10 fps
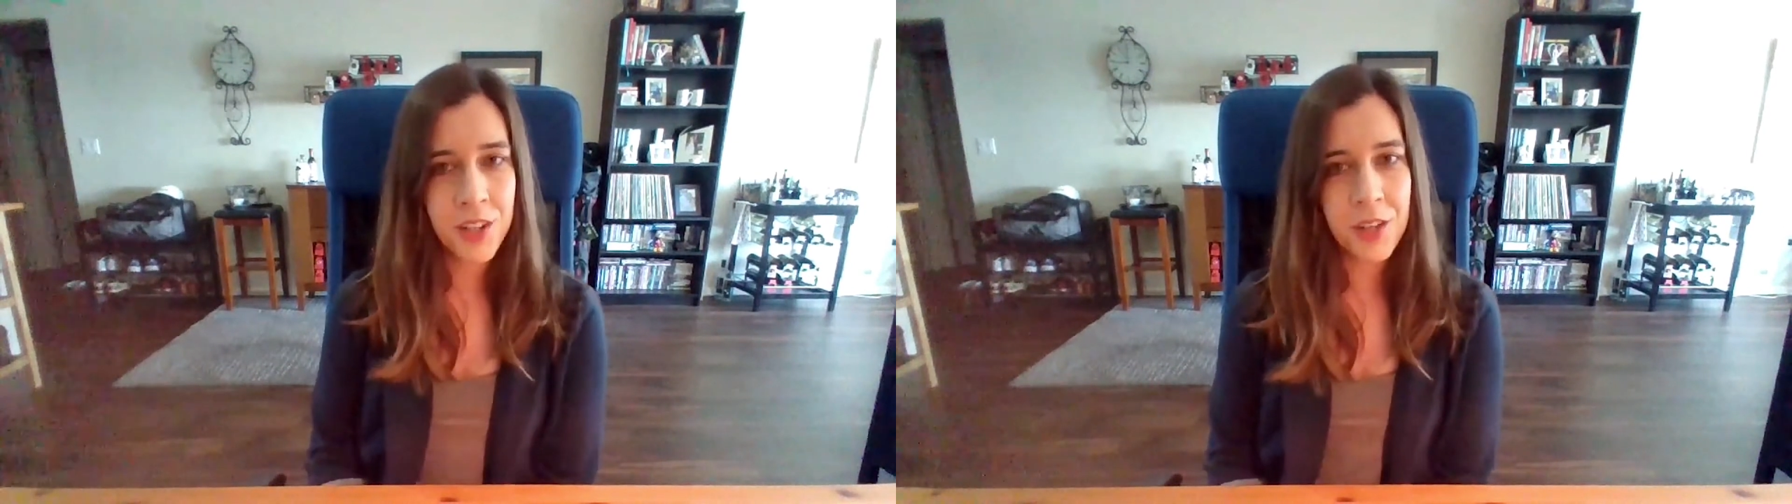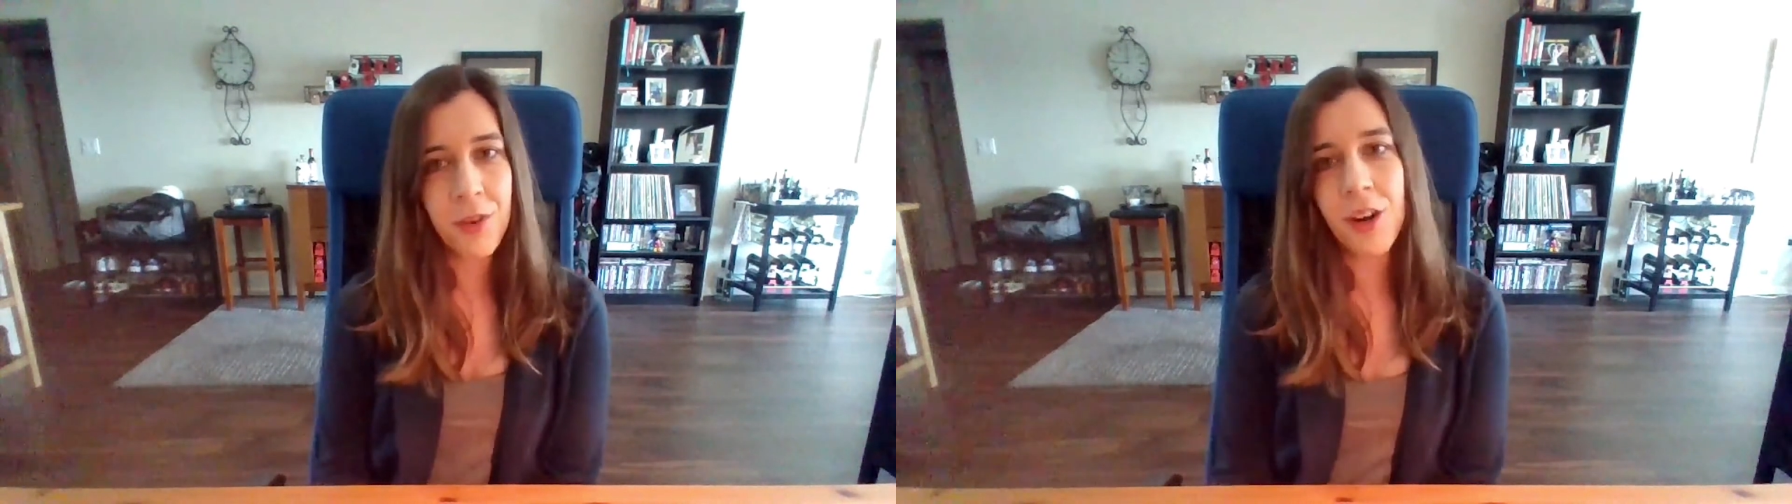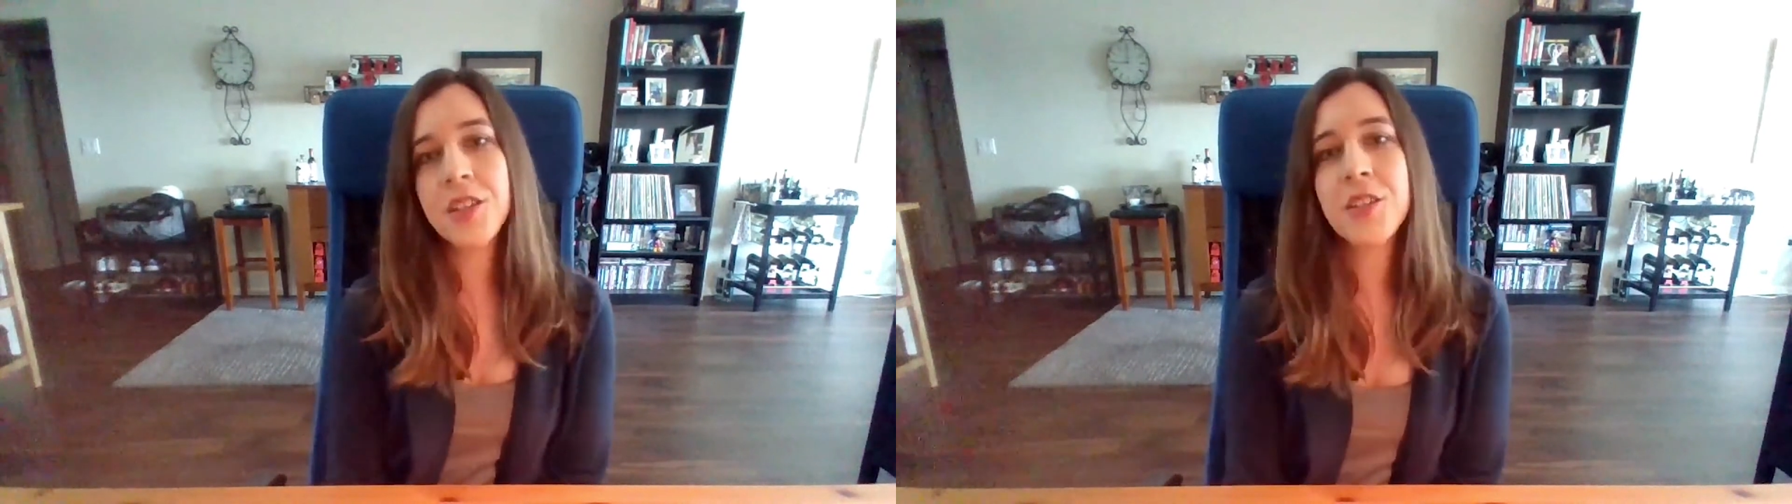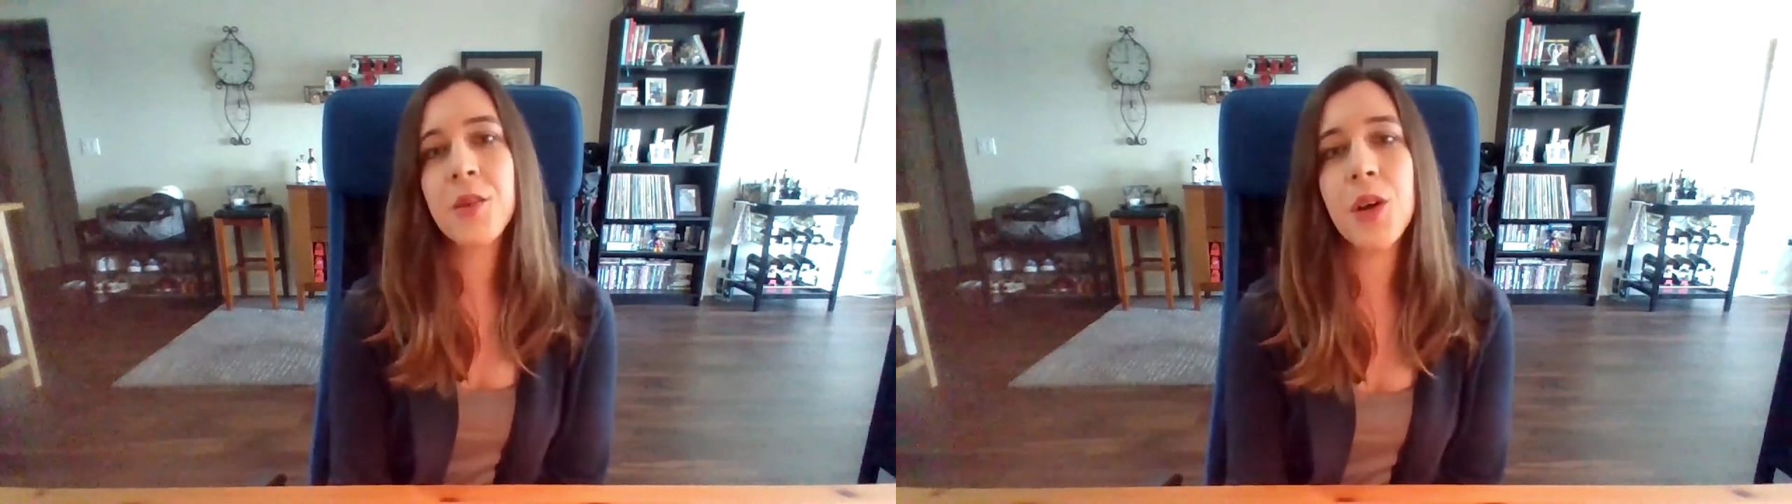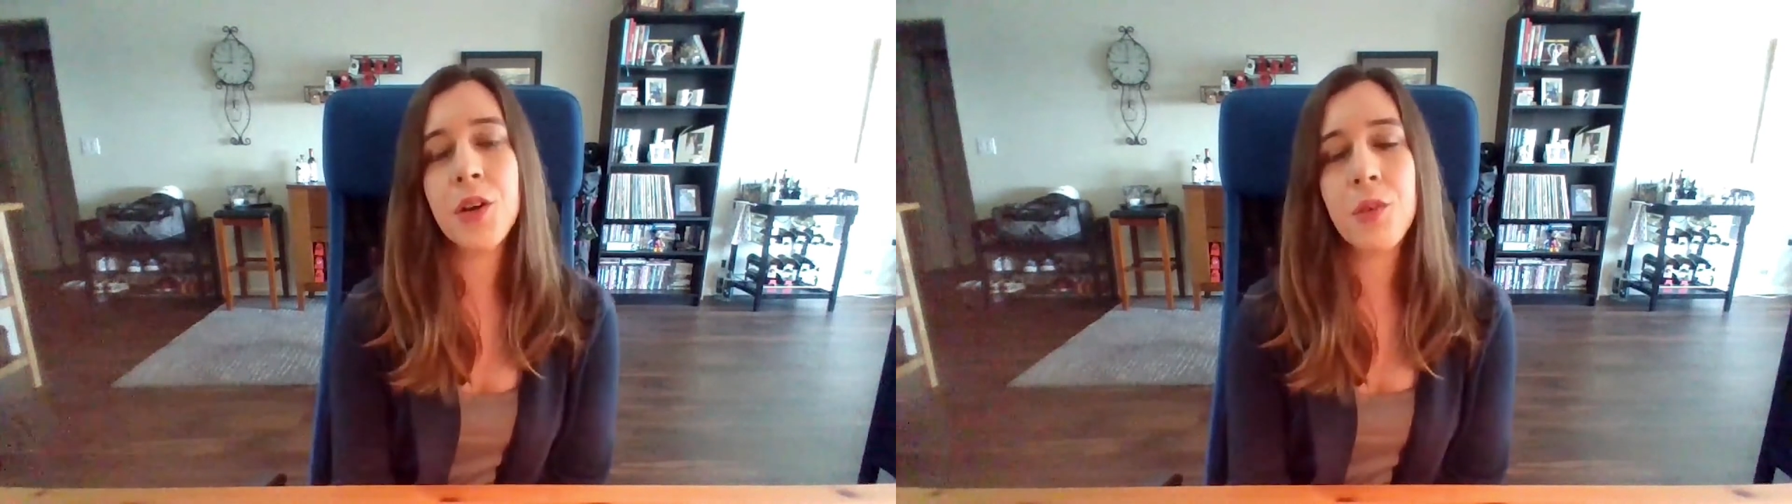for us to
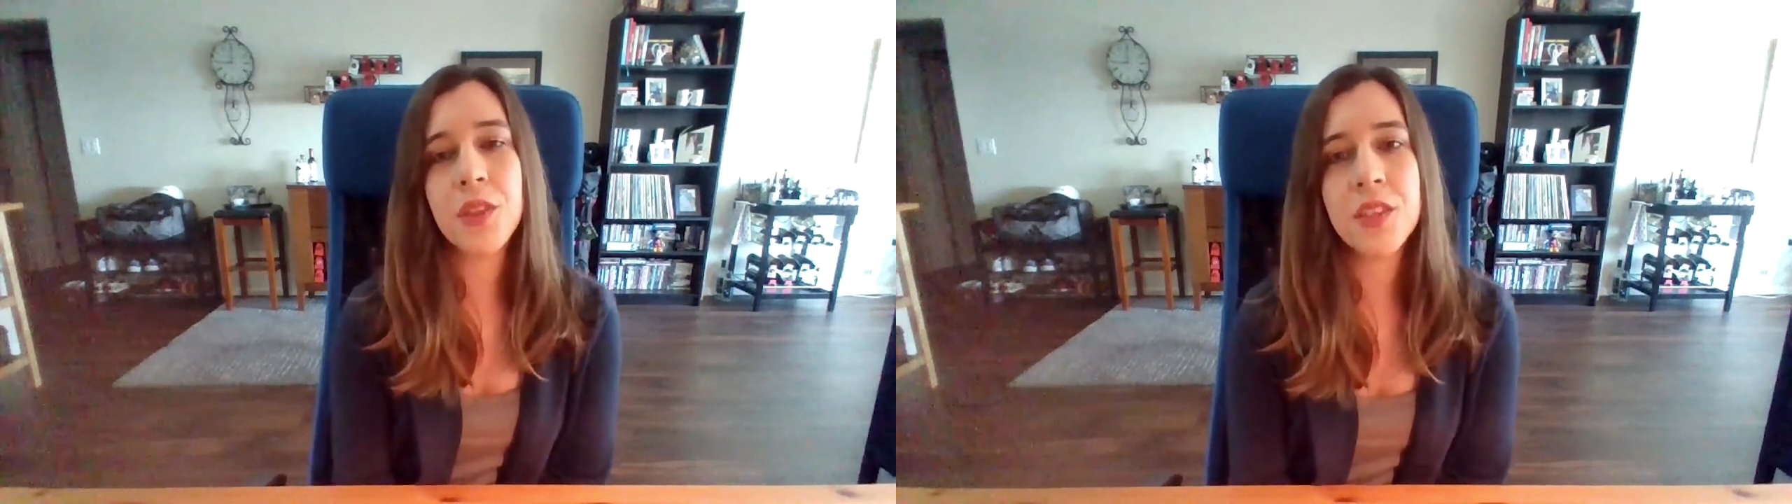work with the